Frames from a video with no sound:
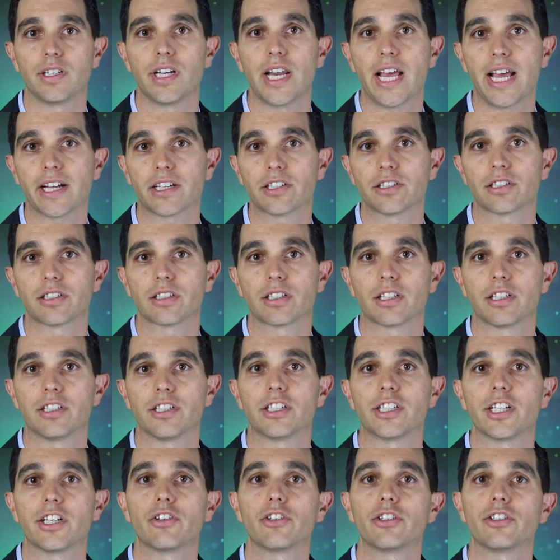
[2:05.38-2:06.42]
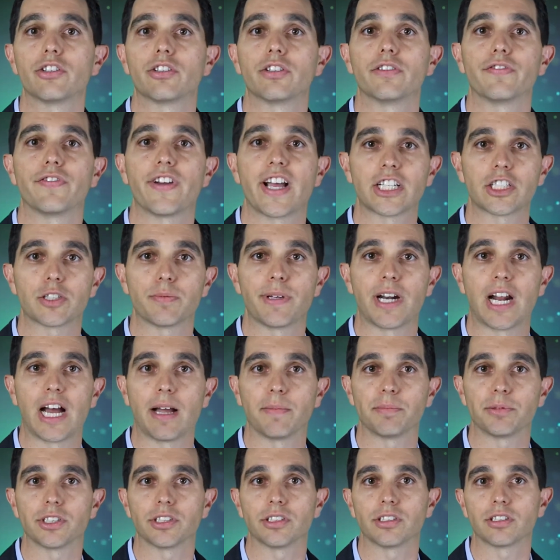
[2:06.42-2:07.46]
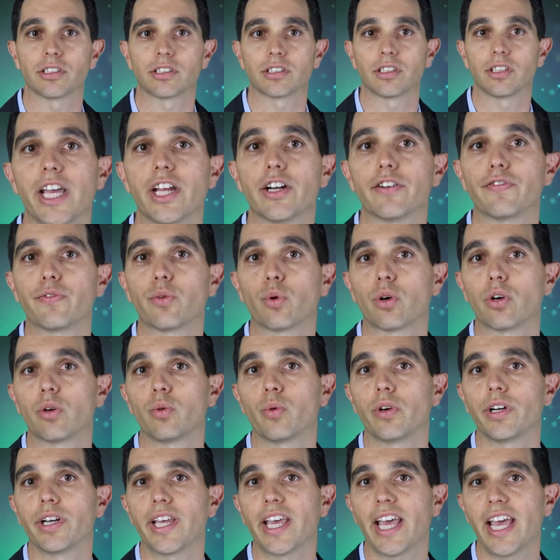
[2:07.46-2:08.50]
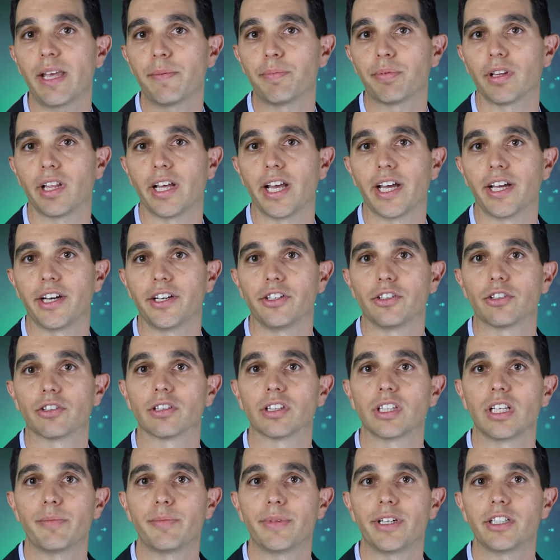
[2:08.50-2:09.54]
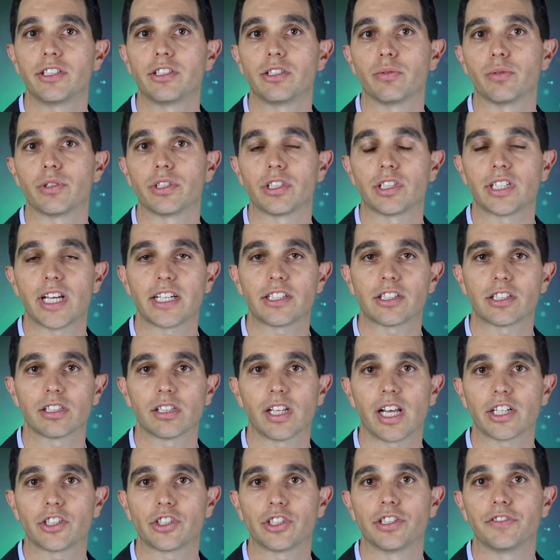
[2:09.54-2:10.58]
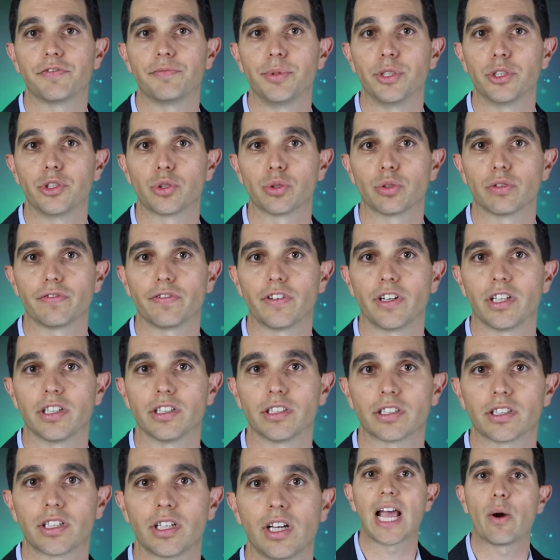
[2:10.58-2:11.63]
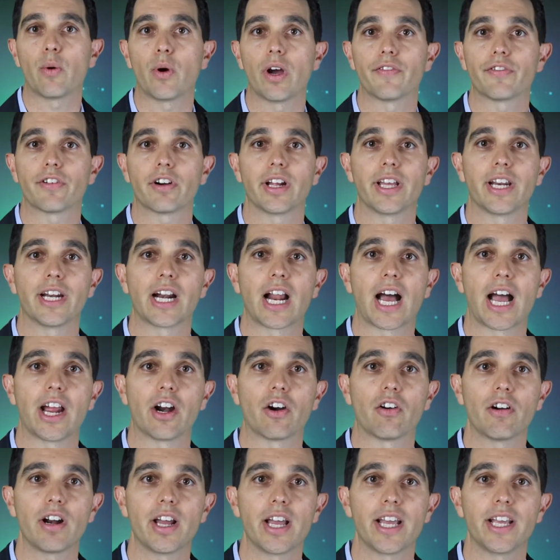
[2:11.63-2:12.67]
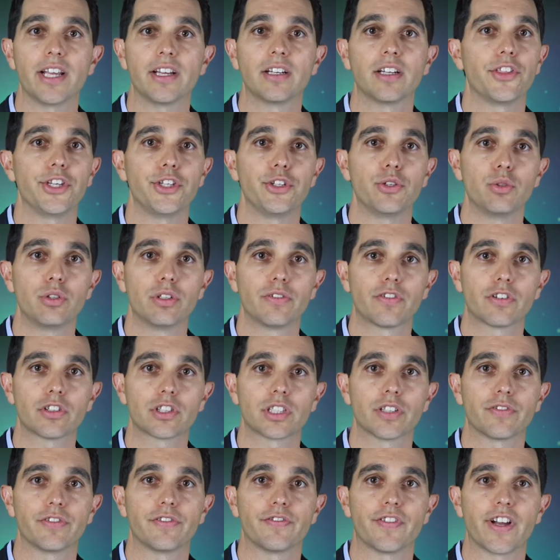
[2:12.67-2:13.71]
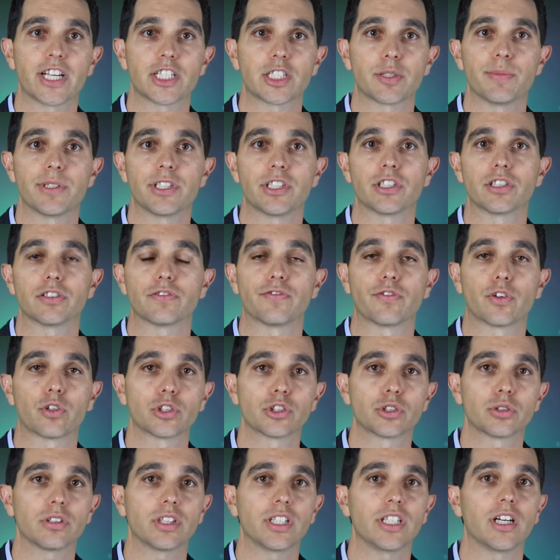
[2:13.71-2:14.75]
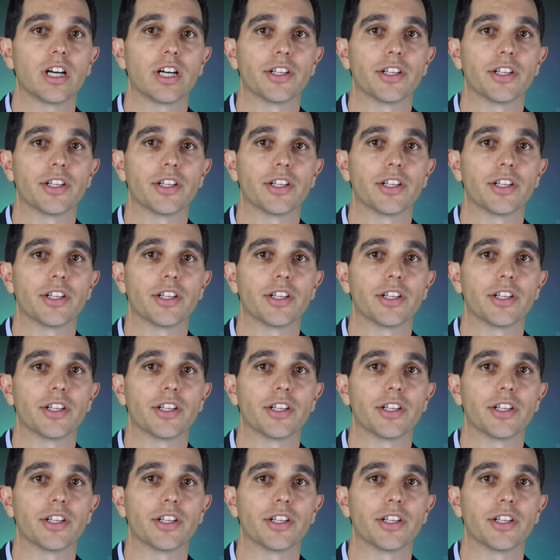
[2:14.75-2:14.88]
Next, consider your investment options. In a 401k plan, you're limited to a set selection of mutual funds. However, in an IRA, the universe of investments is virtually